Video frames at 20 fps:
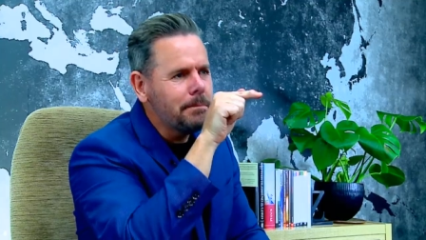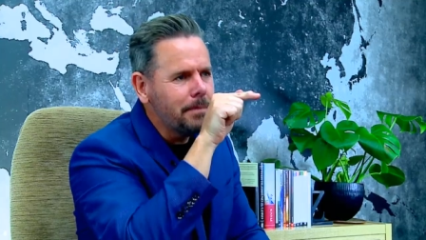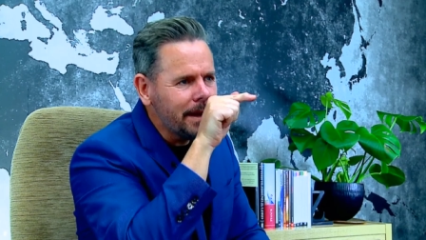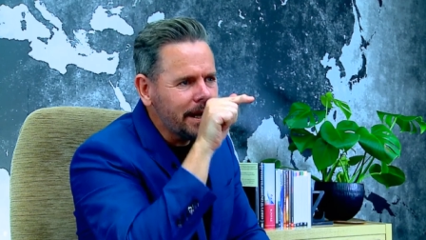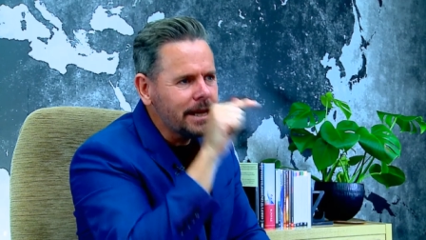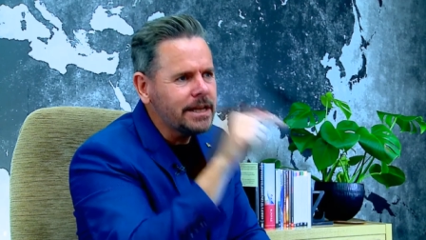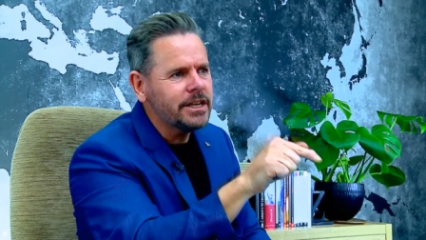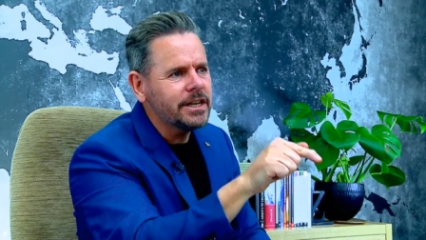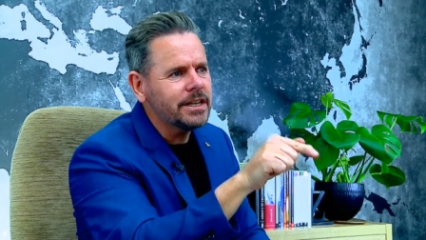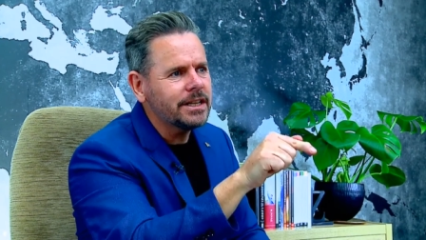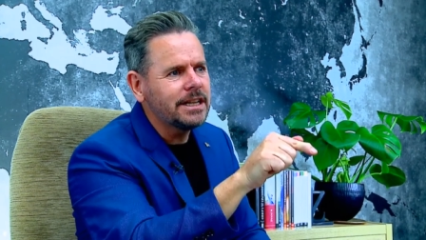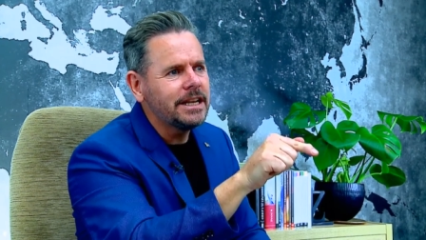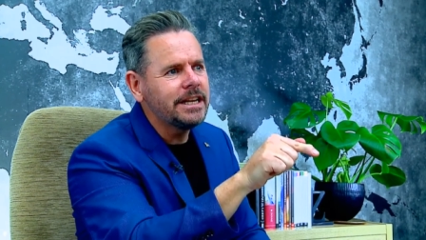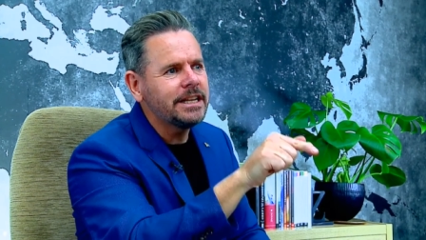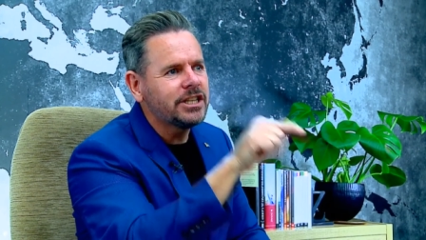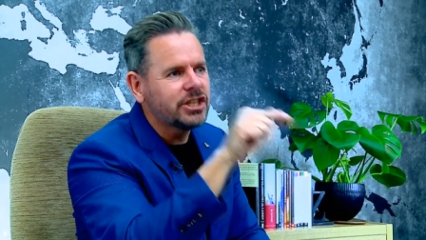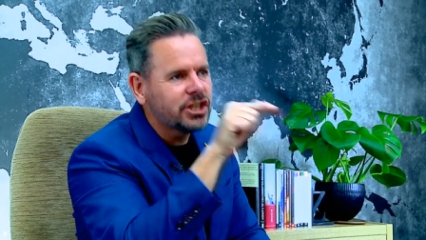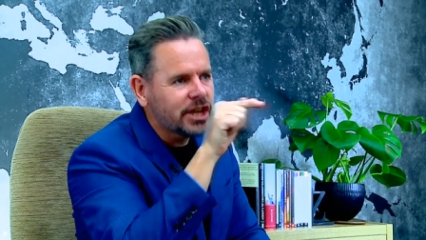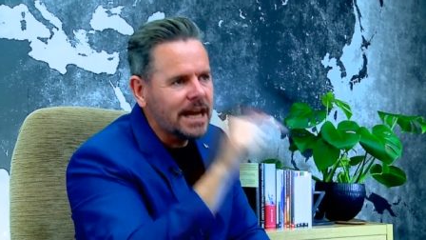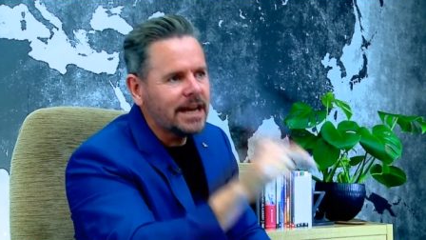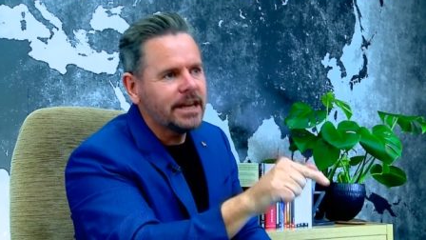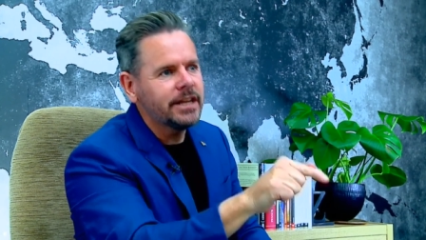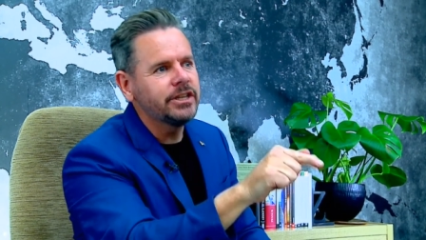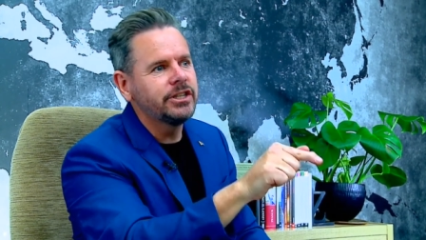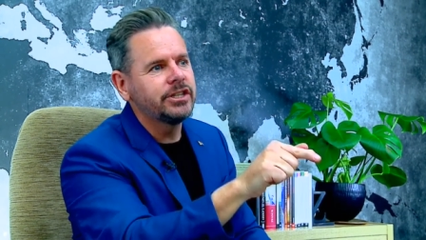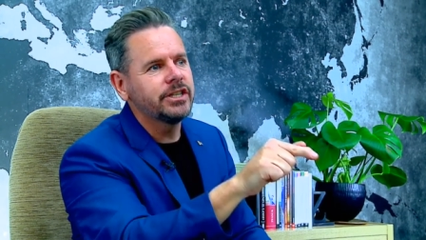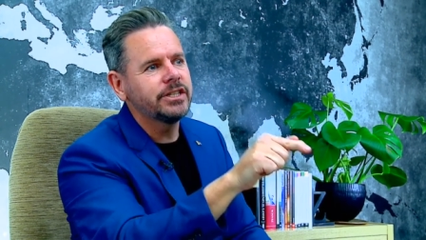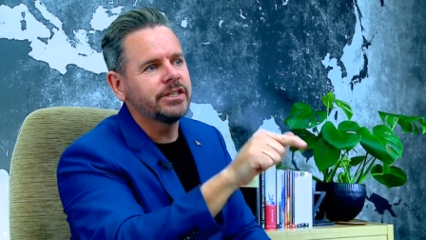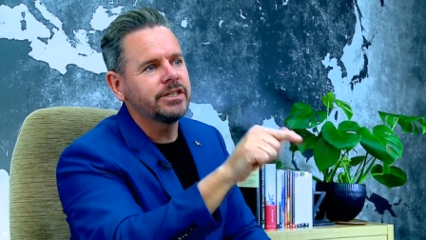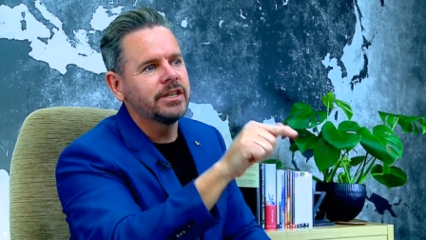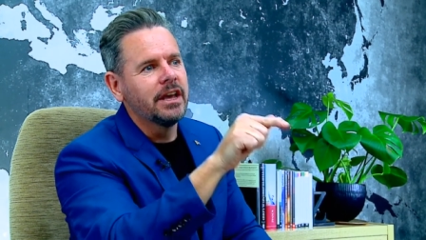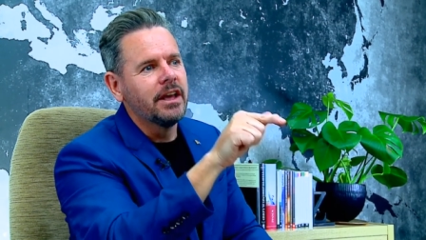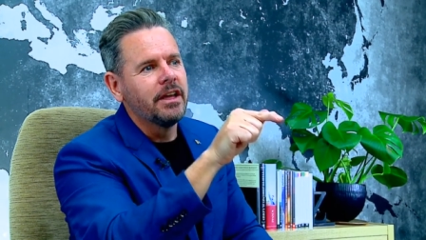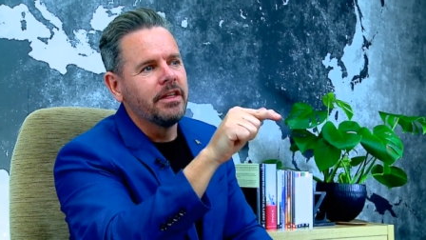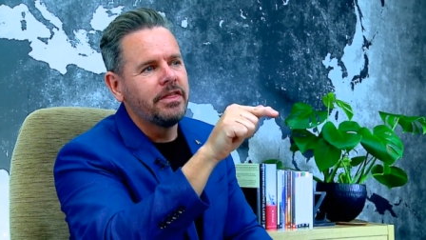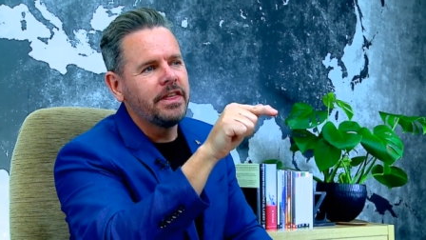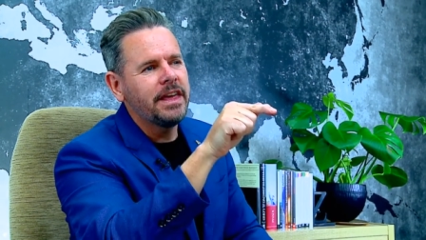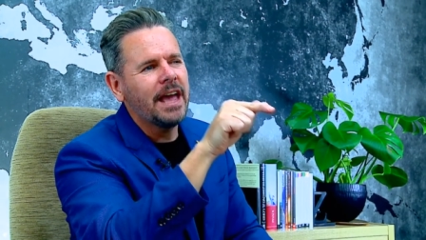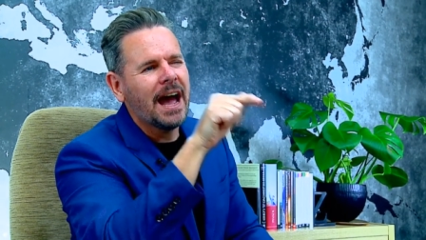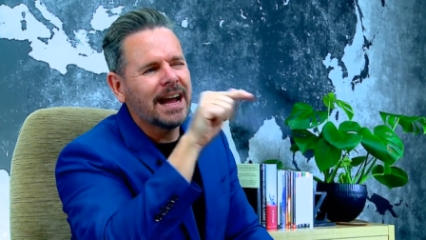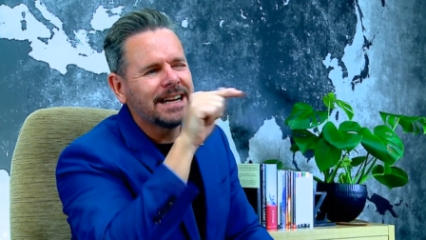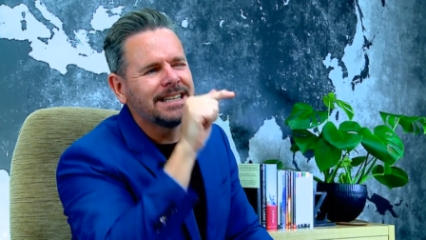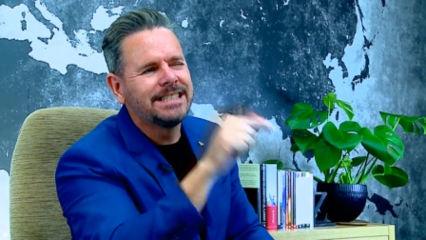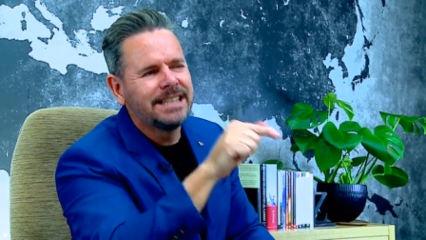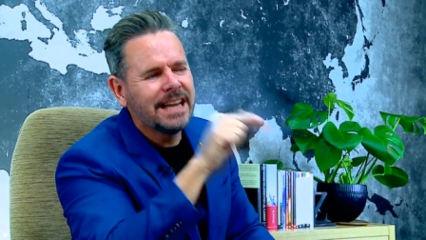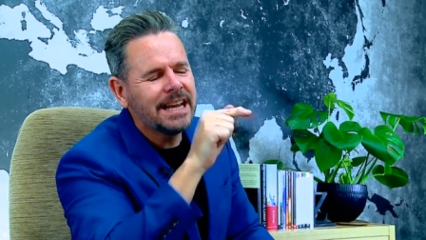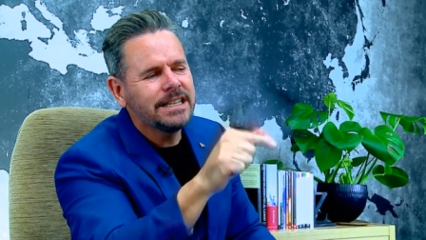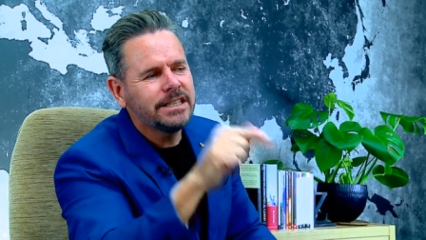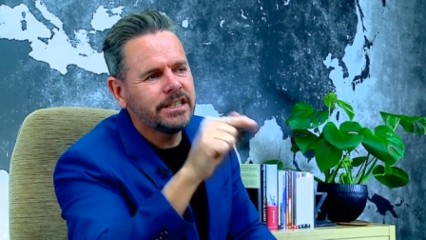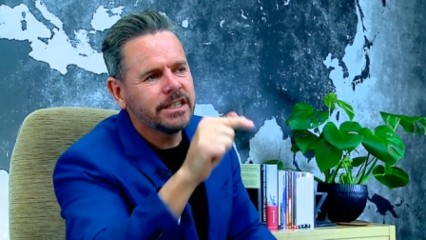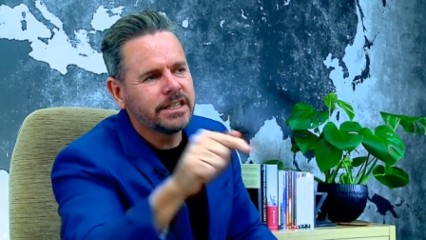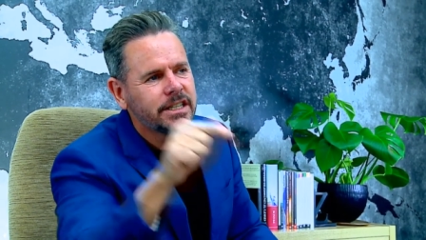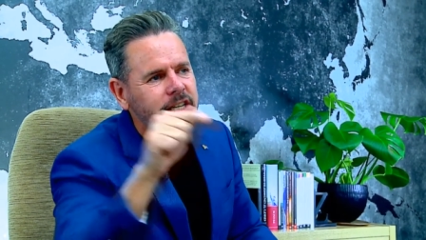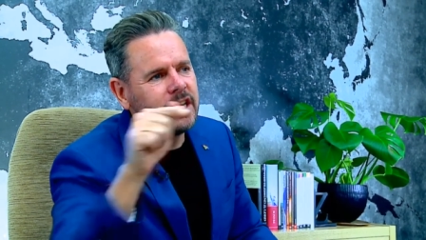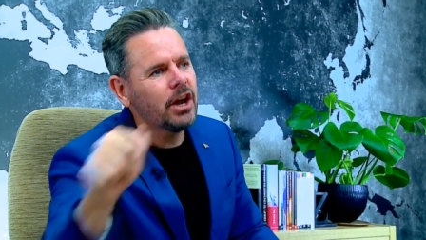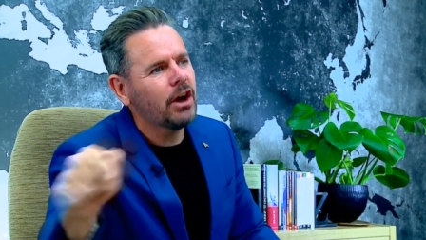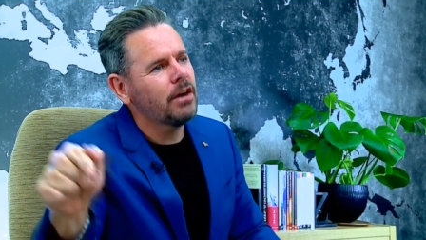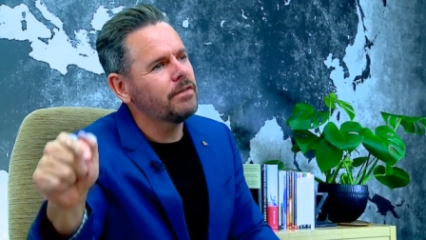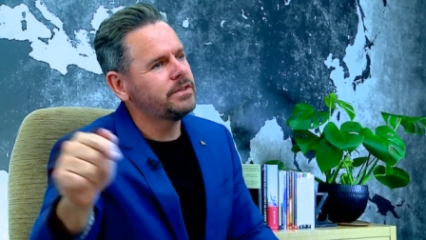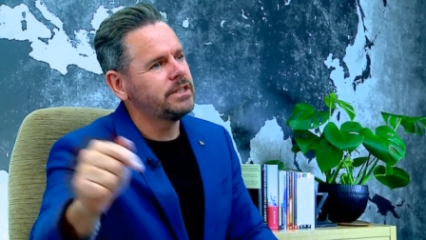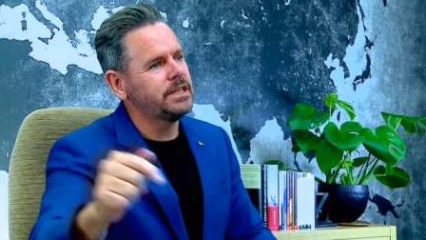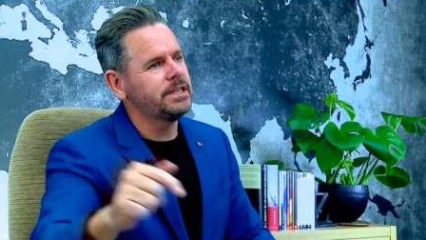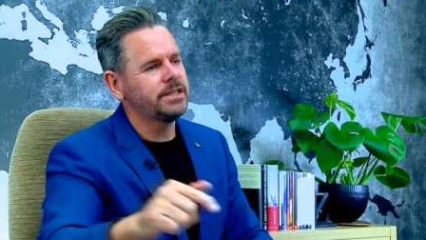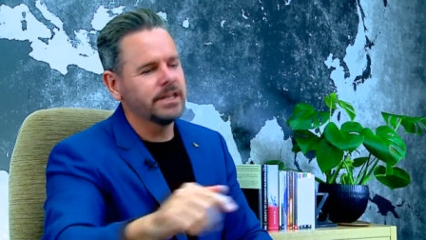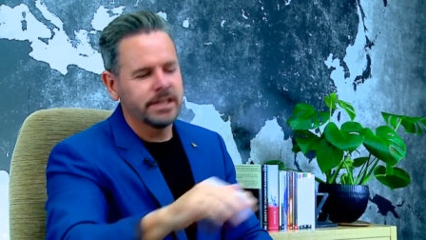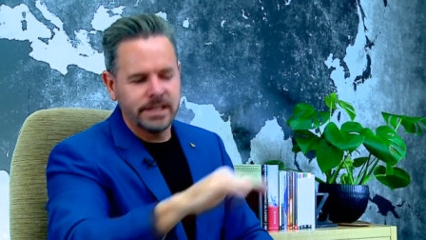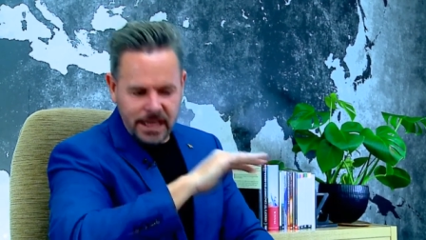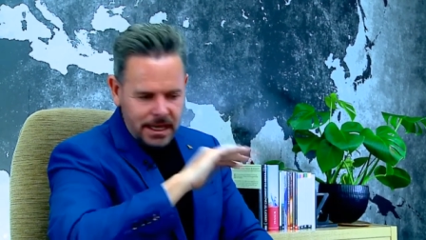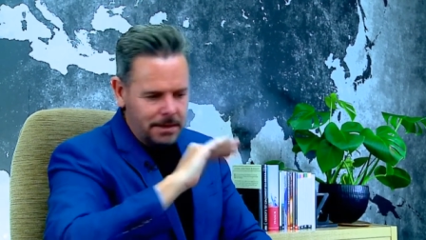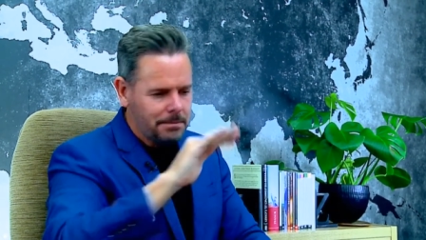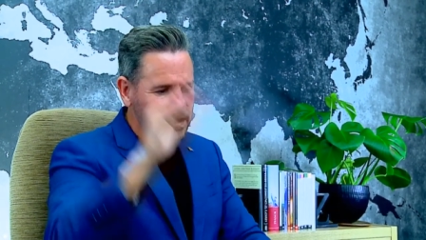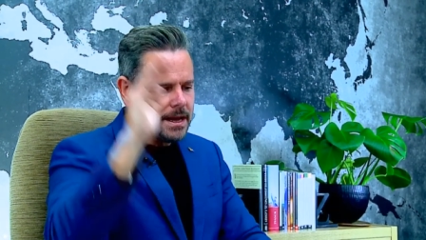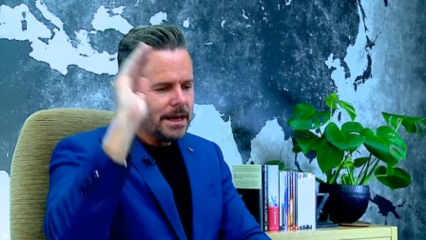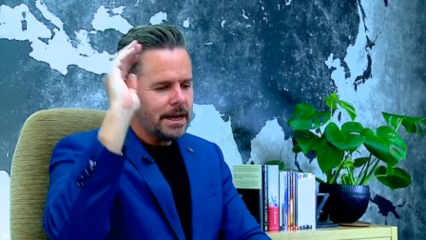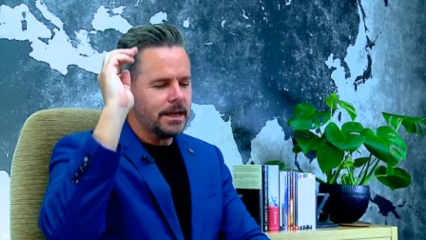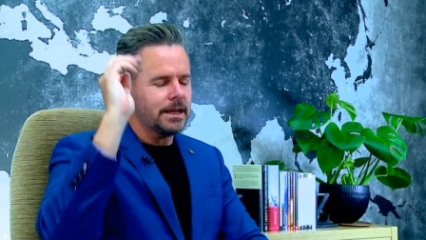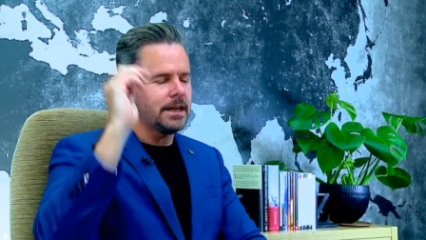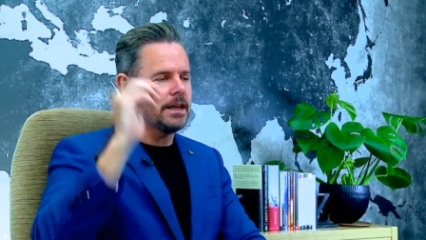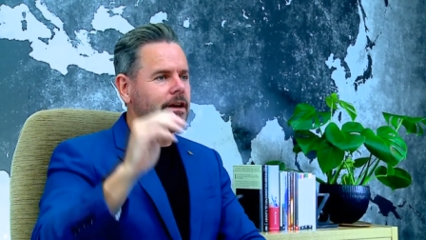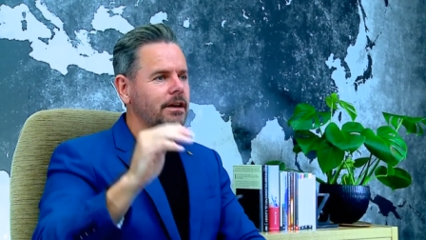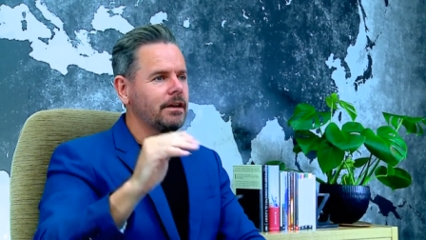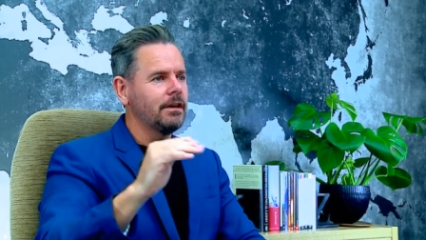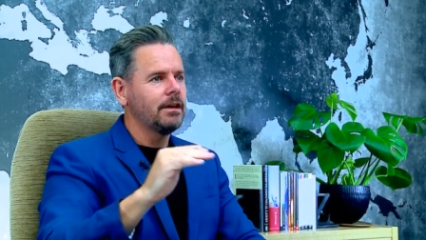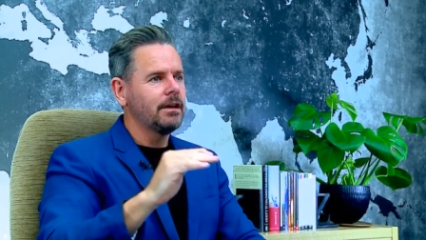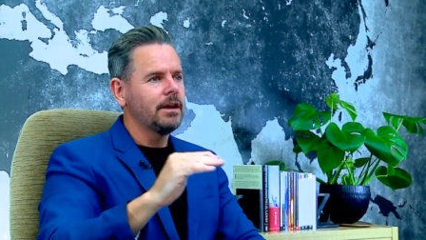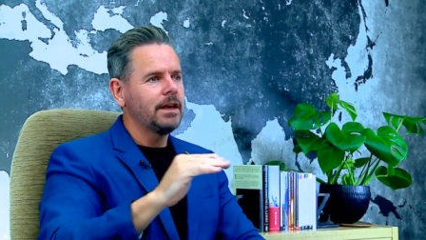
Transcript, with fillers: immediately challenges the identity of Jesus, immediately,